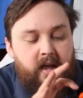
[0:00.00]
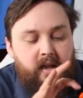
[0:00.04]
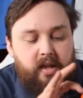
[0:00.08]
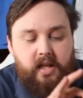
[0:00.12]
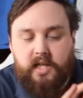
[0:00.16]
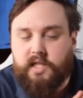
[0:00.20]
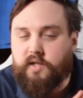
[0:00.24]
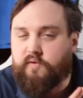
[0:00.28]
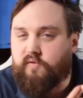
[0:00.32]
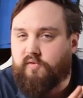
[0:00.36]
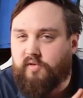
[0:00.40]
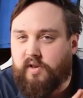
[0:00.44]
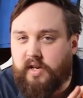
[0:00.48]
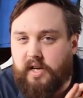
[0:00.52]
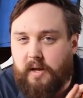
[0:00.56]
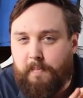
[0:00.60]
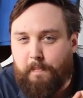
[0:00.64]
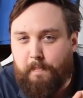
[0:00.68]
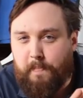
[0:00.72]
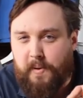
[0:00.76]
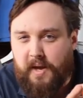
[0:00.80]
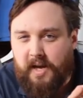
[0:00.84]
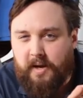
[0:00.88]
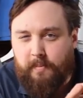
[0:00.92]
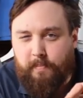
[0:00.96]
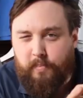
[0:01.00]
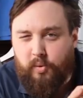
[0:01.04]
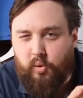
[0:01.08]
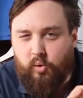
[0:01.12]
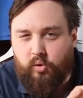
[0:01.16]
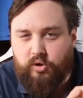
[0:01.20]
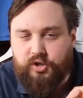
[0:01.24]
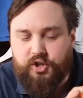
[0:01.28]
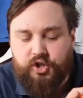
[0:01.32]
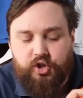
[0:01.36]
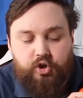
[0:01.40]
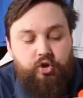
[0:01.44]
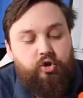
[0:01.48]
there's a really big
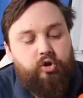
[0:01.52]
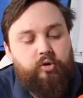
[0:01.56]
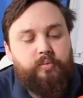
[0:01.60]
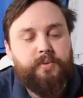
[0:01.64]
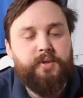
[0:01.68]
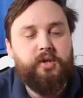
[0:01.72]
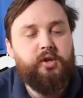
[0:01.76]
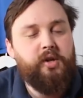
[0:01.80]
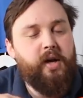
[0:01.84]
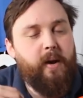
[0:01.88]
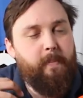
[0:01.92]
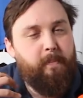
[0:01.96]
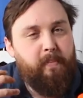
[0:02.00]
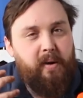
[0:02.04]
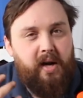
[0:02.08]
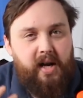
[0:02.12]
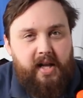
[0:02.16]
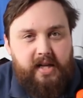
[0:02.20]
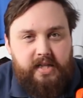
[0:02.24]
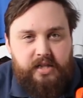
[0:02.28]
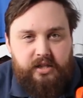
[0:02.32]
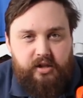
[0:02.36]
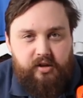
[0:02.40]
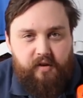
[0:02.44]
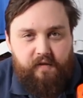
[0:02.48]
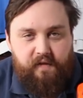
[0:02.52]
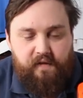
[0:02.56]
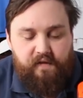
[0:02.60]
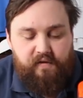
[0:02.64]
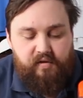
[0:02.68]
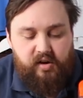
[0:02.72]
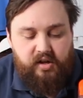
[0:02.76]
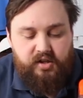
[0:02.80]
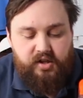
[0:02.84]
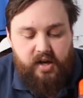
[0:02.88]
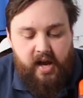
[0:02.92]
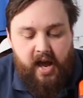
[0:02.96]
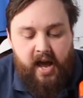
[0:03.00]
bore tube, so you get plenty of
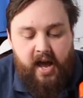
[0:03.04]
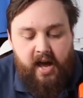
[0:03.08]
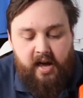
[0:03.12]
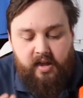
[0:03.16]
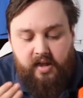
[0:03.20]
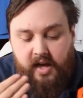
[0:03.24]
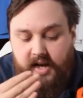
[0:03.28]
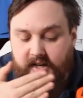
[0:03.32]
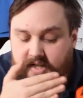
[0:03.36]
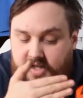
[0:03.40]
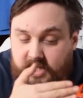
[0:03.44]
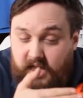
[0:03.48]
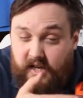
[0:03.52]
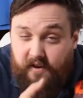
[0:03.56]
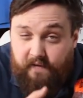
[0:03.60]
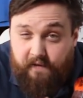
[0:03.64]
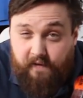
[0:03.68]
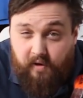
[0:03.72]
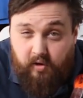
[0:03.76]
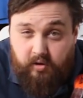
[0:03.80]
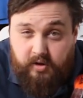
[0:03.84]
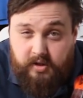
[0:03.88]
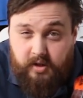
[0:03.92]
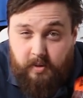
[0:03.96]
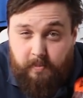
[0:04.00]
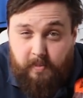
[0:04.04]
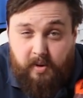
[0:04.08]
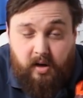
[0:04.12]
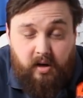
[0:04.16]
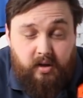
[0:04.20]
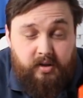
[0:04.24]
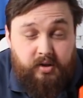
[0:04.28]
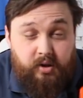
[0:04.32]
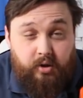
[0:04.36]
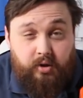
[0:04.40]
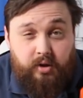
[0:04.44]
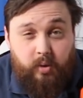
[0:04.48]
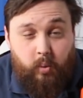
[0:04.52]
fresh air that defogs the
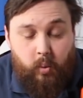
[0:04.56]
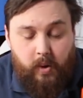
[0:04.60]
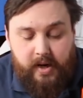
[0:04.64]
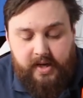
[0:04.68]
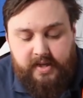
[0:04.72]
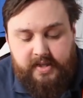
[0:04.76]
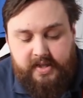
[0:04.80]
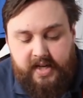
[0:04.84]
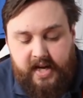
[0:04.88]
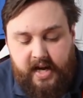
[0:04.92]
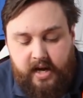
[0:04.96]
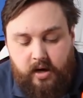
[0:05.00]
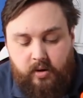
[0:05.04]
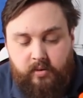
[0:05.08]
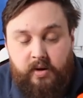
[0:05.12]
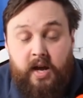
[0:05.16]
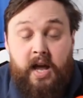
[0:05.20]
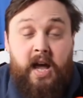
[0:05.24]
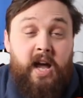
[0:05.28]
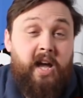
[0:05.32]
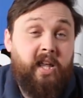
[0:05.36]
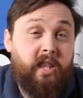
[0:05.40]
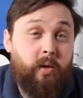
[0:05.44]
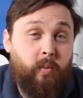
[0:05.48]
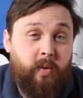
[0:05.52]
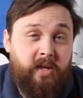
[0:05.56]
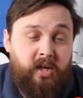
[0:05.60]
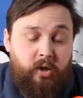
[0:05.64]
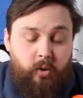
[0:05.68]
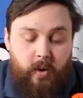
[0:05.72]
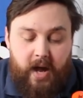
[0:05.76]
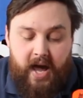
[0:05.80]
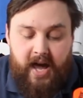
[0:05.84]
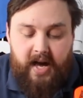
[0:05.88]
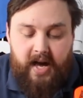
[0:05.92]
mask on the way down, that when you